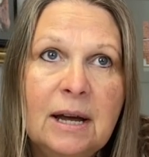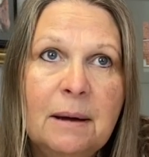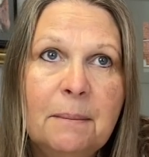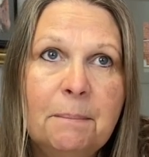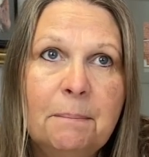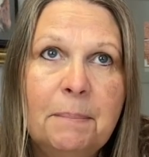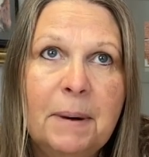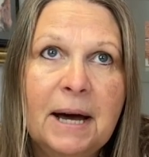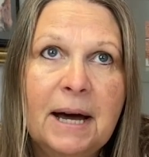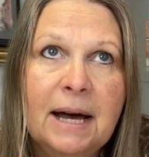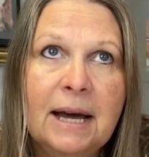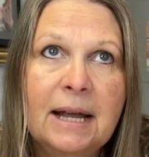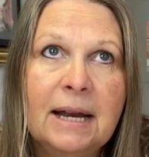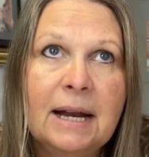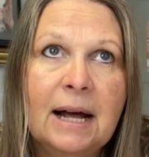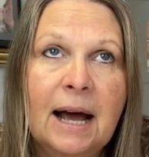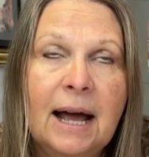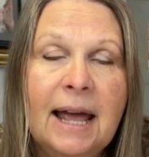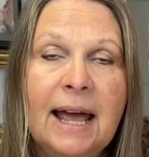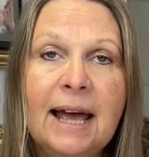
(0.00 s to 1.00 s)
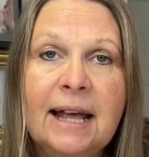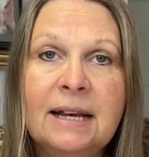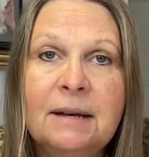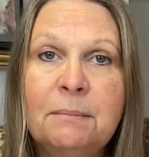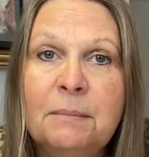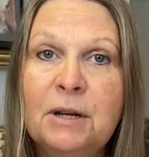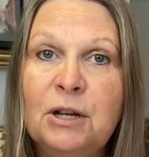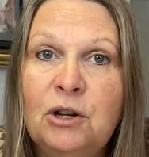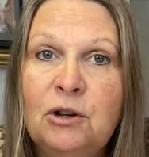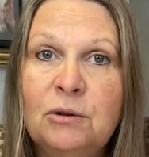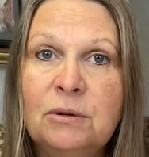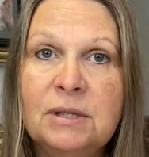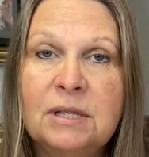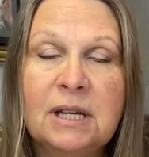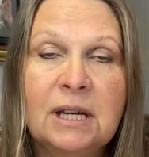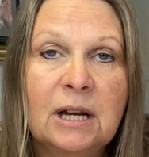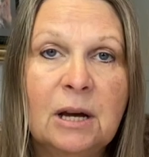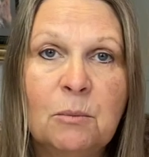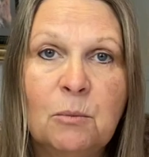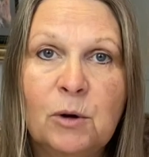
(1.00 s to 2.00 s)
but I hadn't been
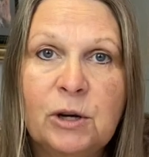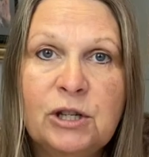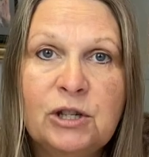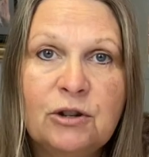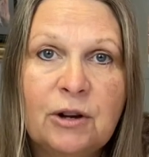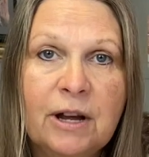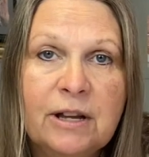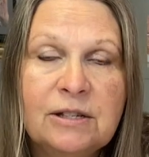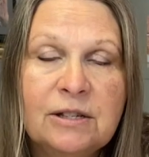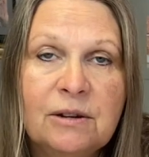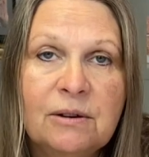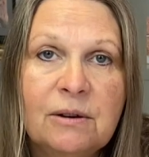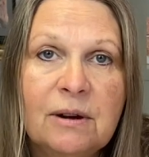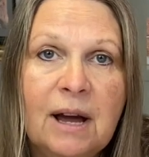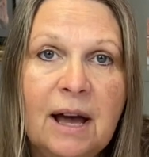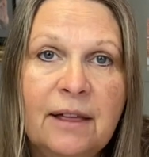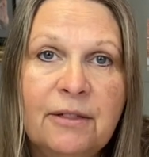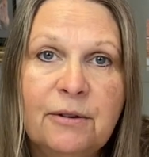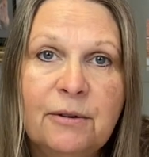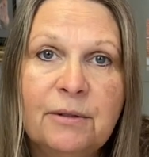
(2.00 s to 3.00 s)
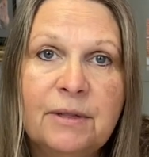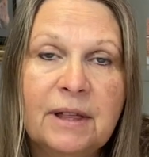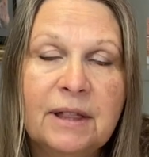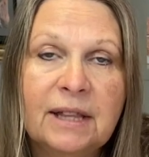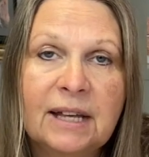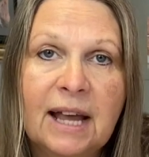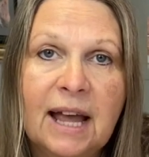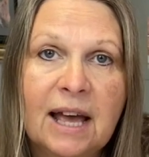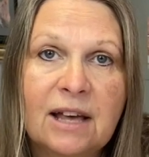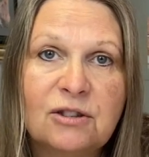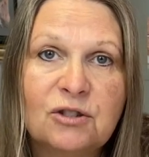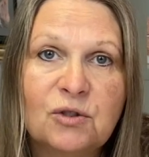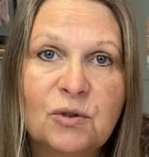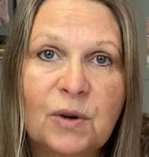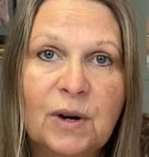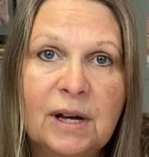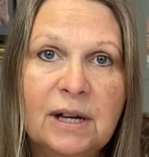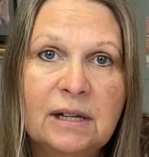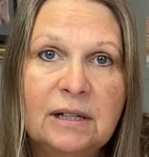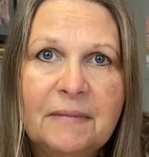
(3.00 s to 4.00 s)
using a moisturizer other than the castor
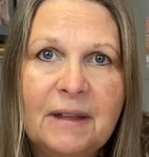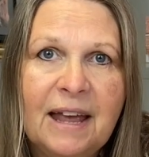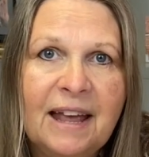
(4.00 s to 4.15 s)
oil.